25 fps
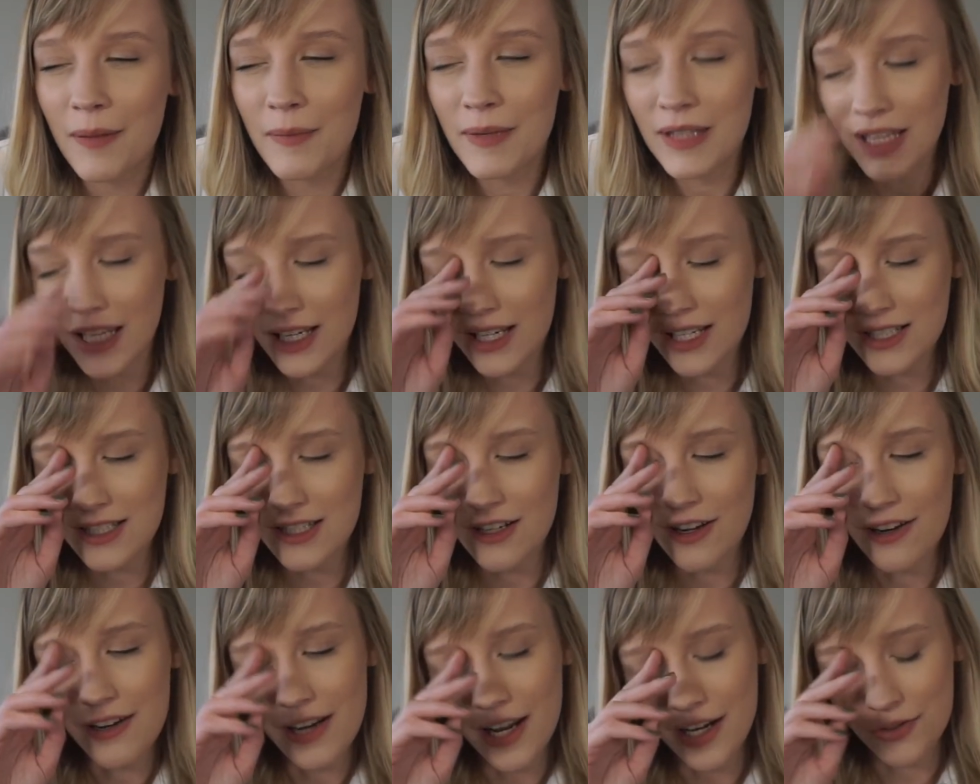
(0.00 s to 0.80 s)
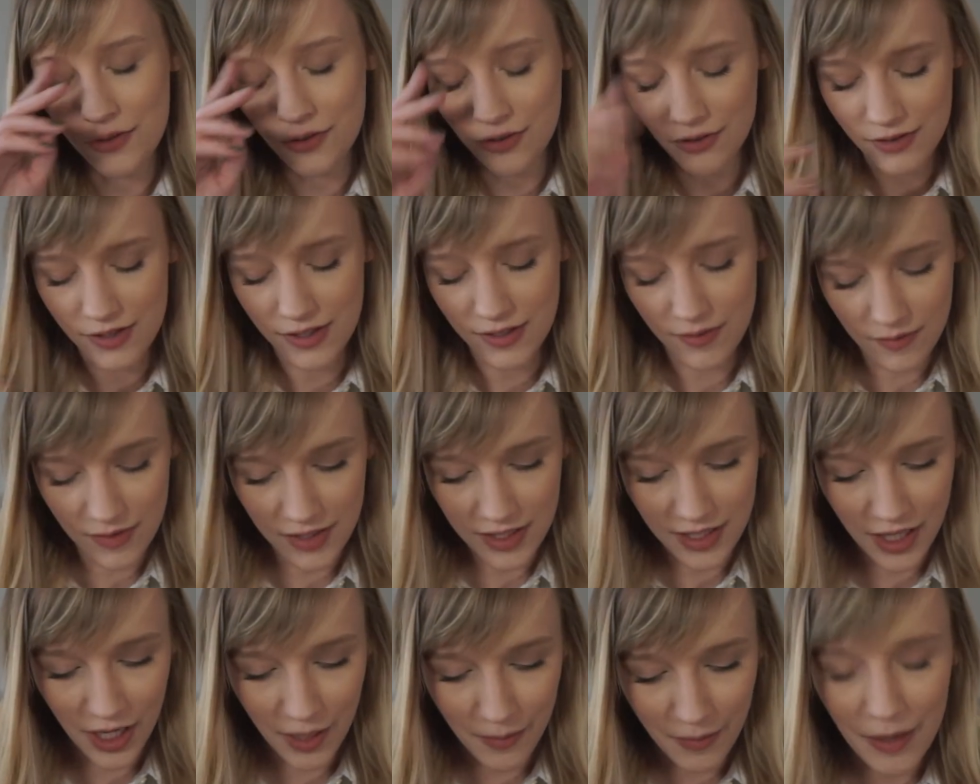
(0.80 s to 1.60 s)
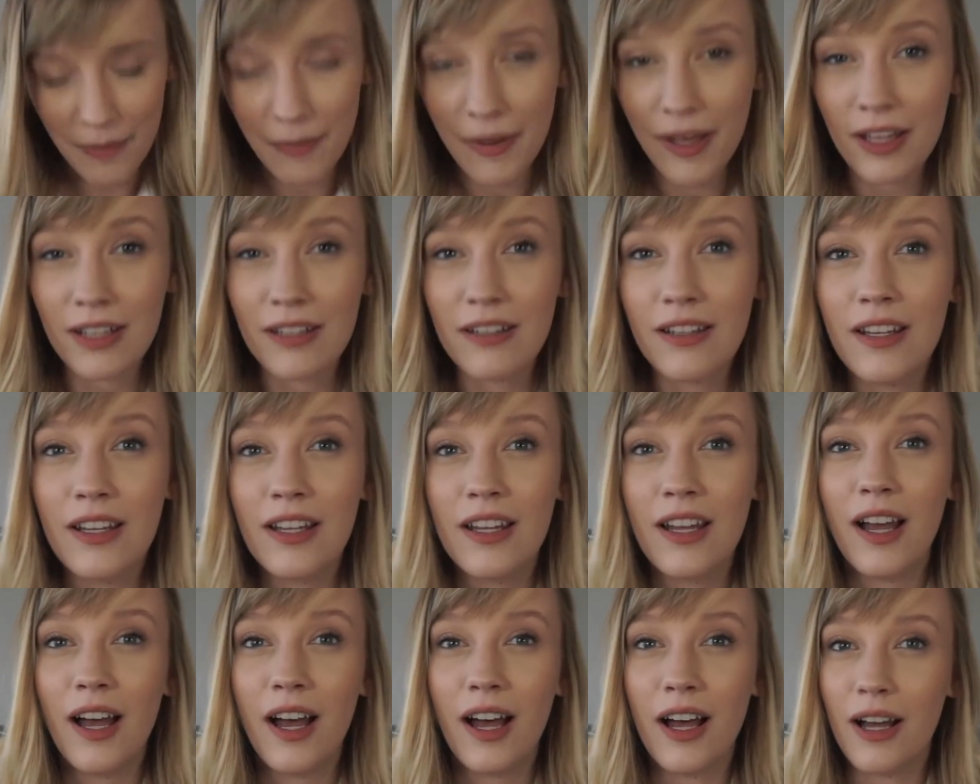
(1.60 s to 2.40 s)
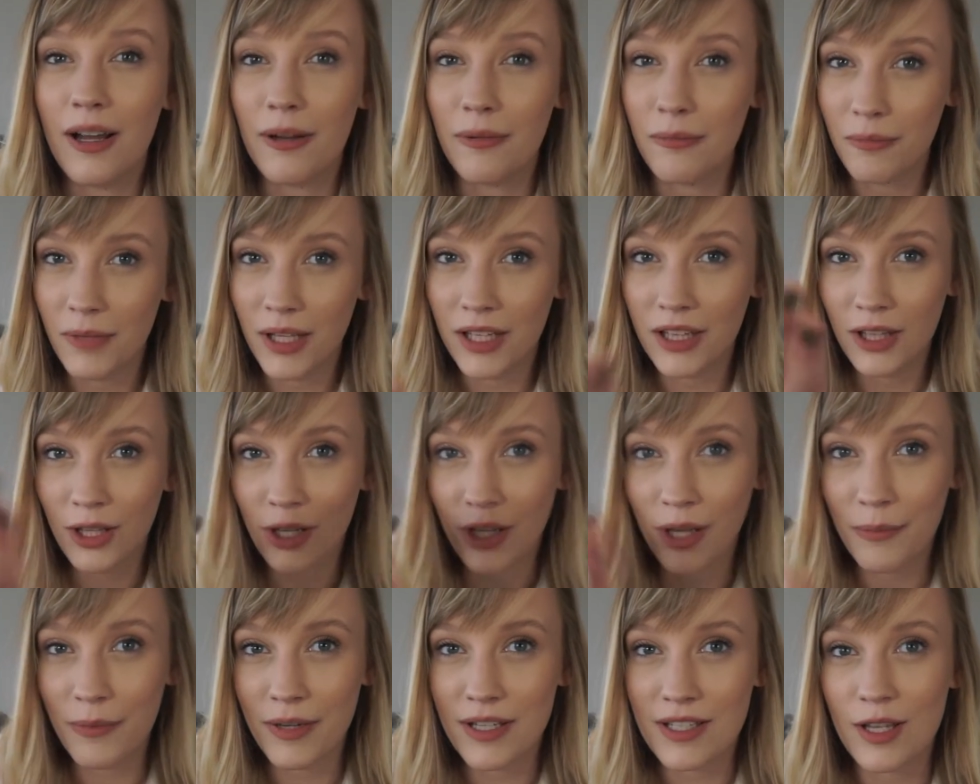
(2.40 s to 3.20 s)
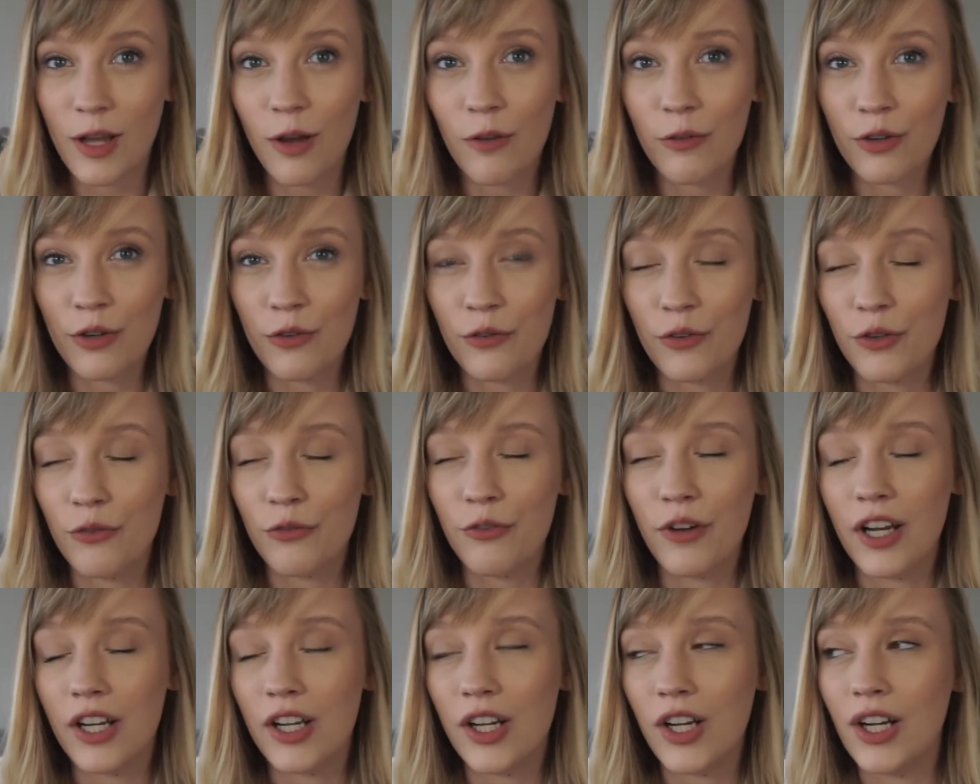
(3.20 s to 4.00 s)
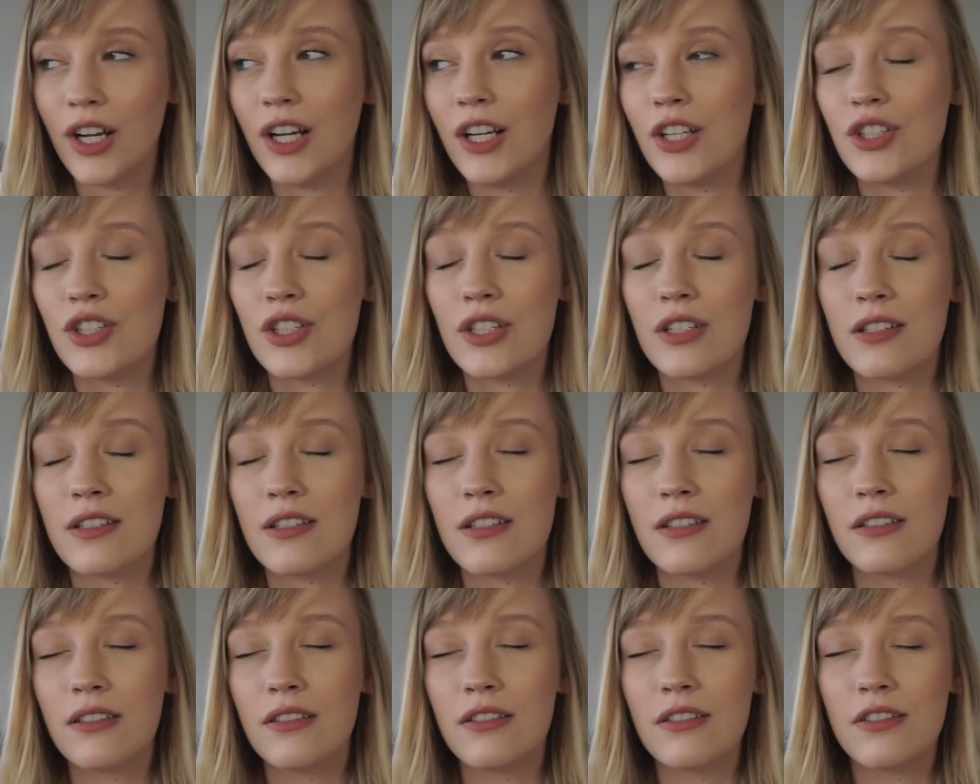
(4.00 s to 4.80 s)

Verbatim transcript: I mean, like, it's not natural to sit on my bed um, and look at myself in a viewfinder and just